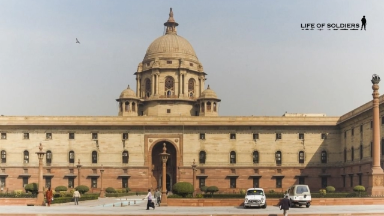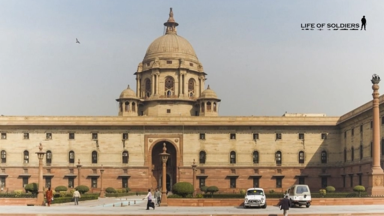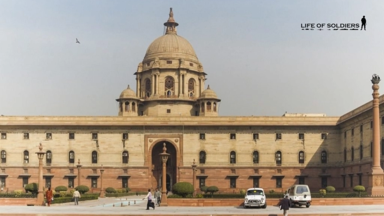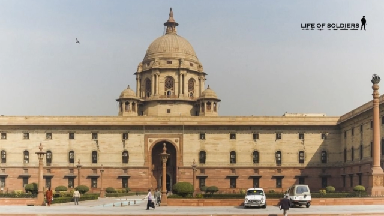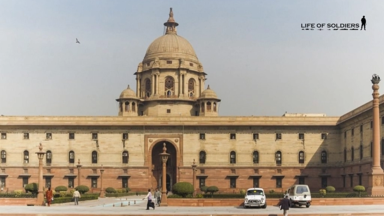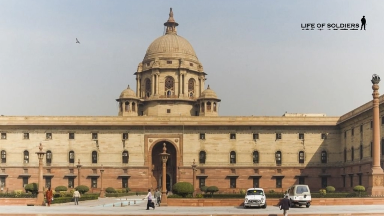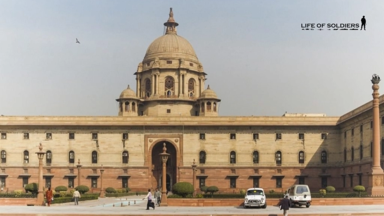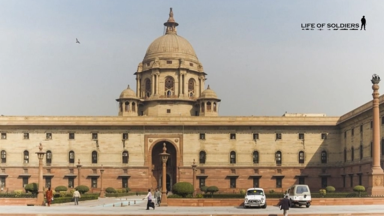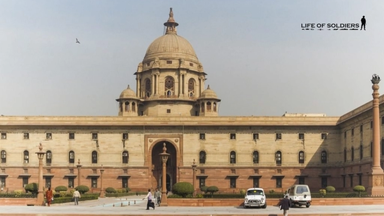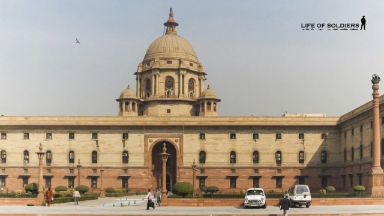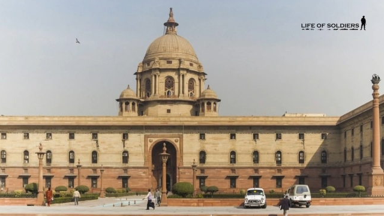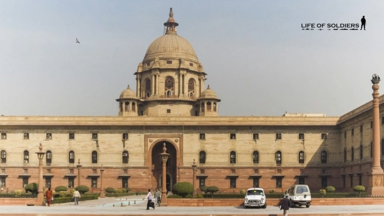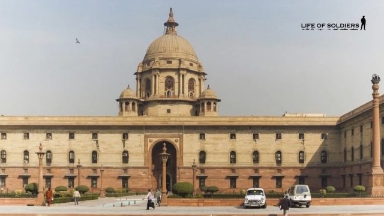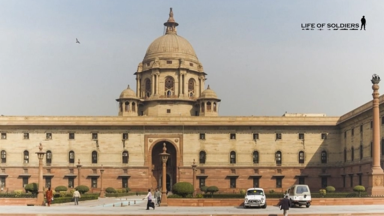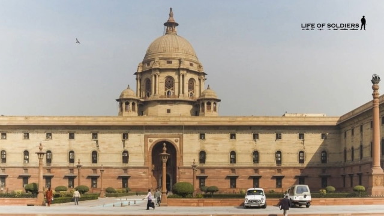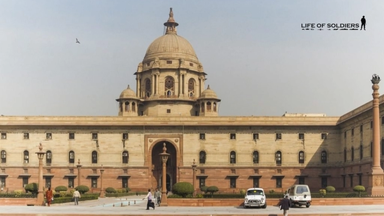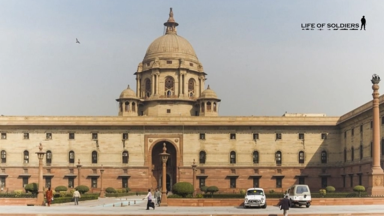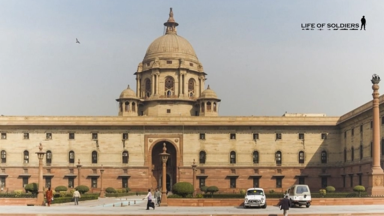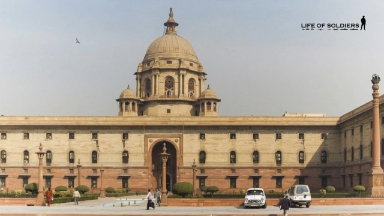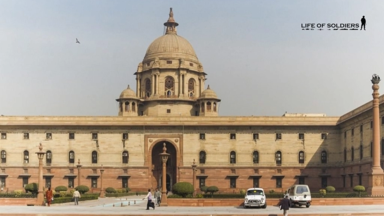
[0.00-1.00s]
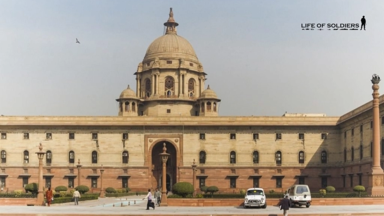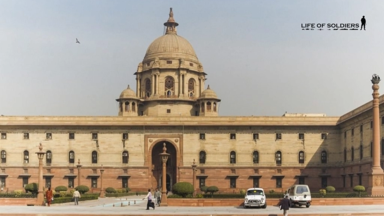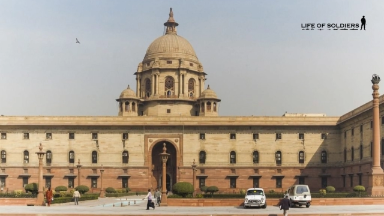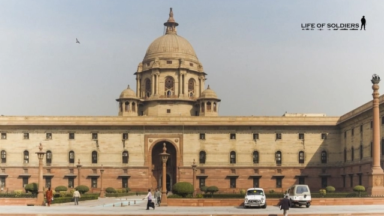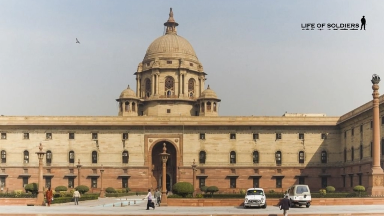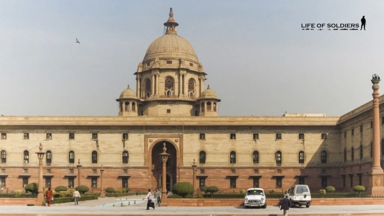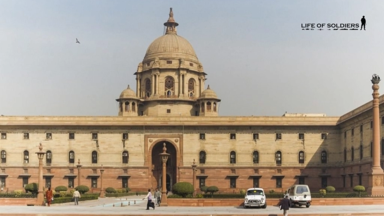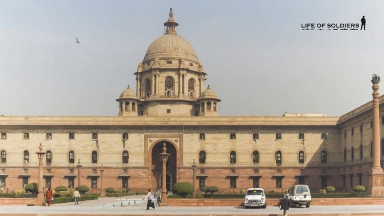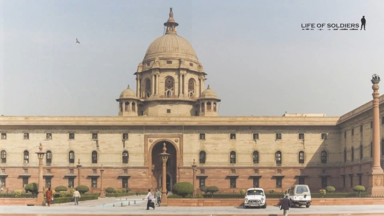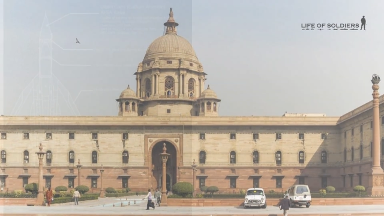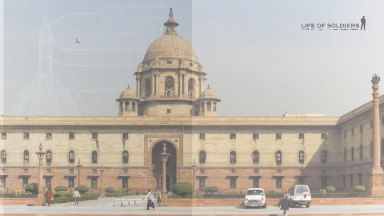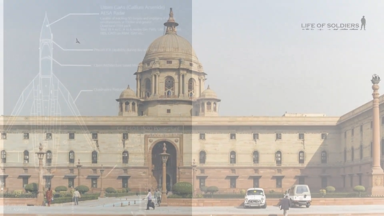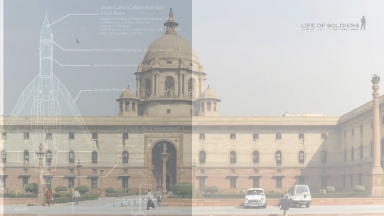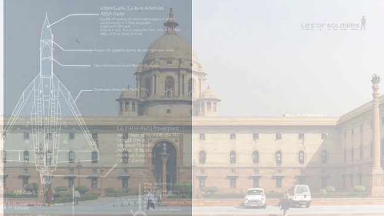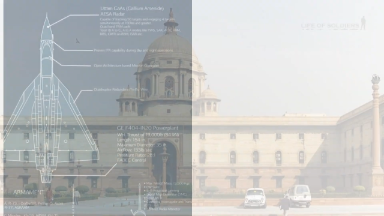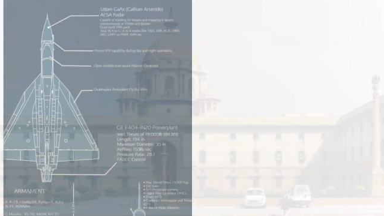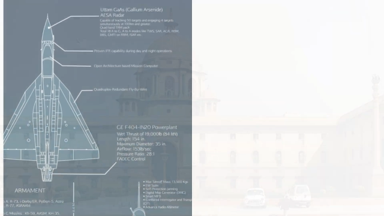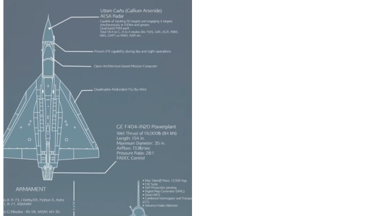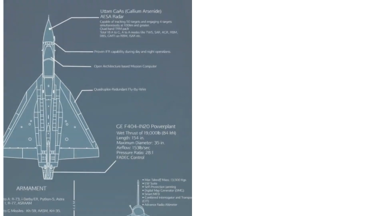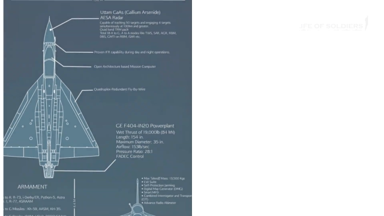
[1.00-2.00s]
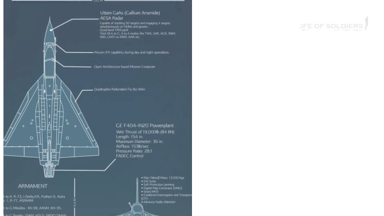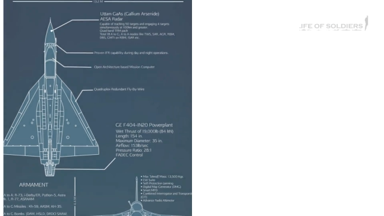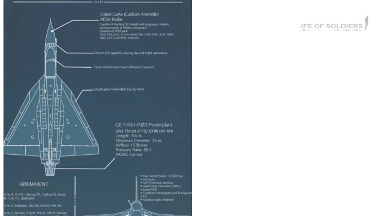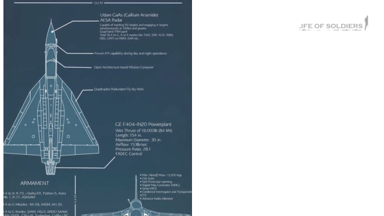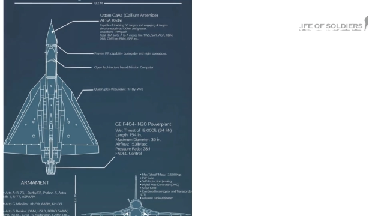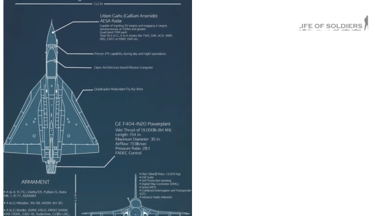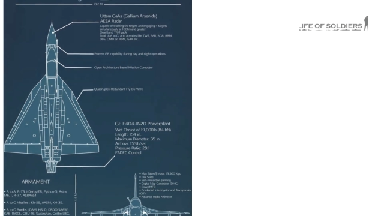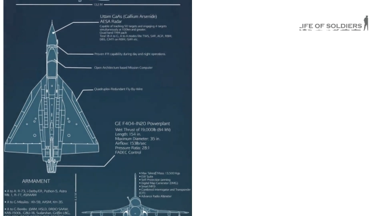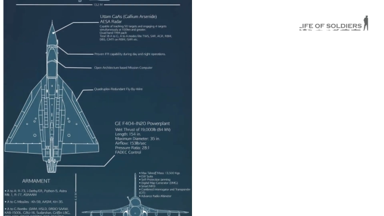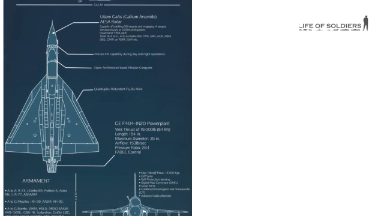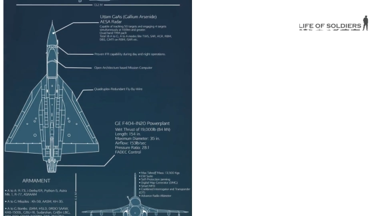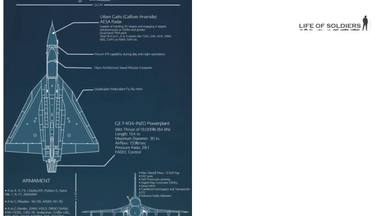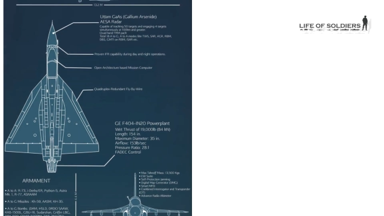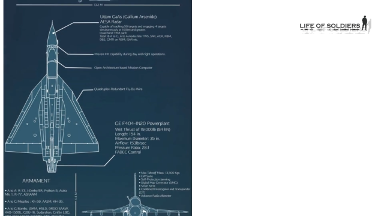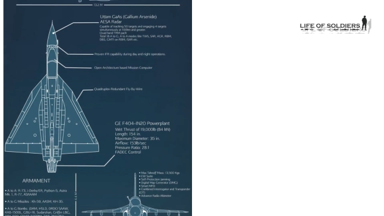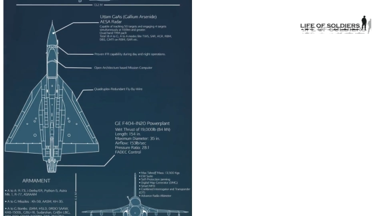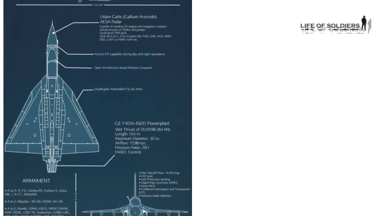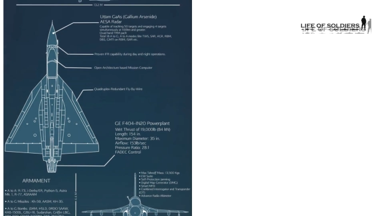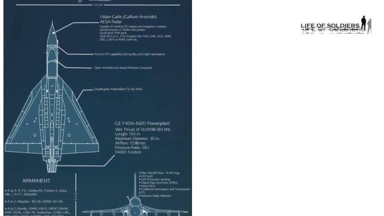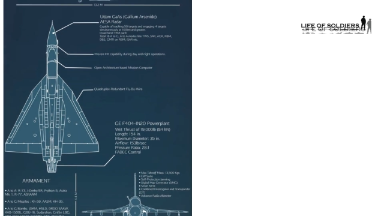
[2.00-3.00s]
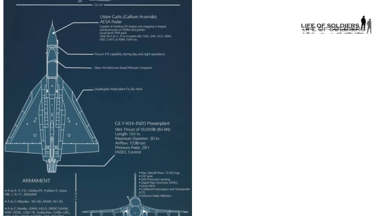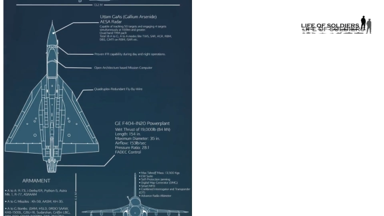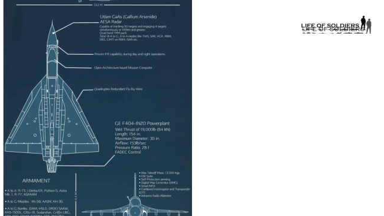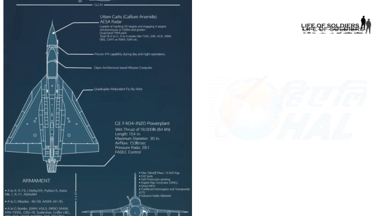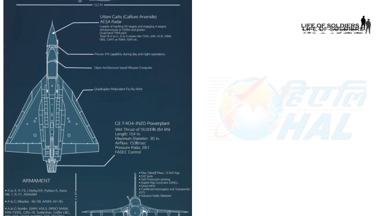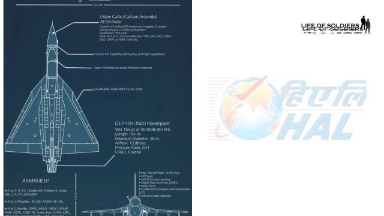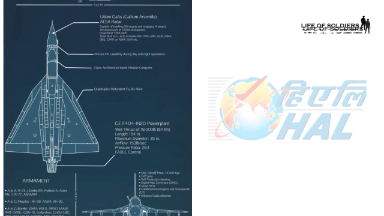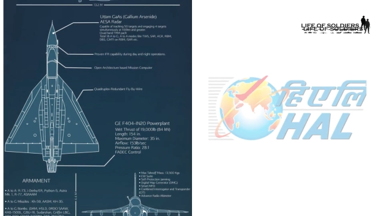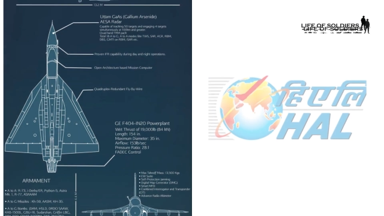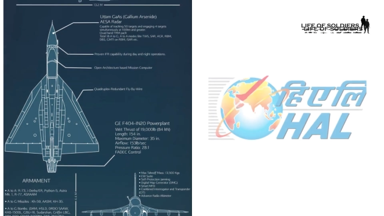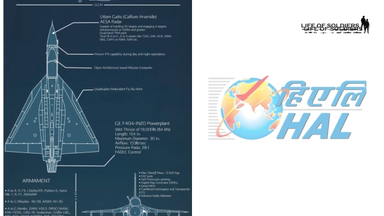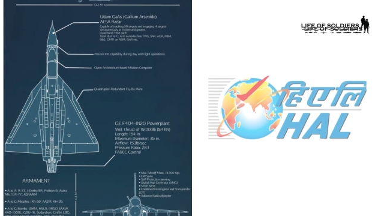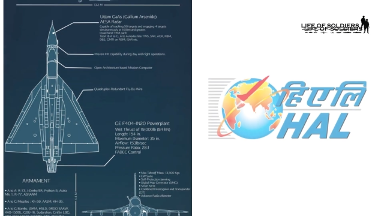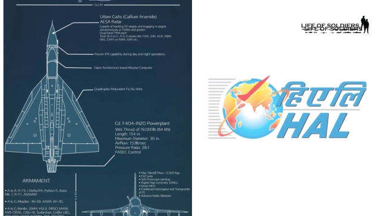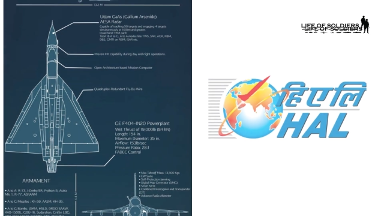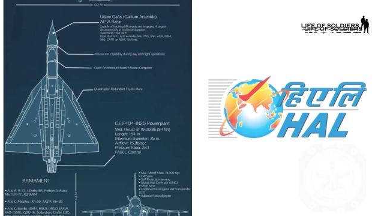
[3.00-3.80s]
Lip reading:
(no speaker visible)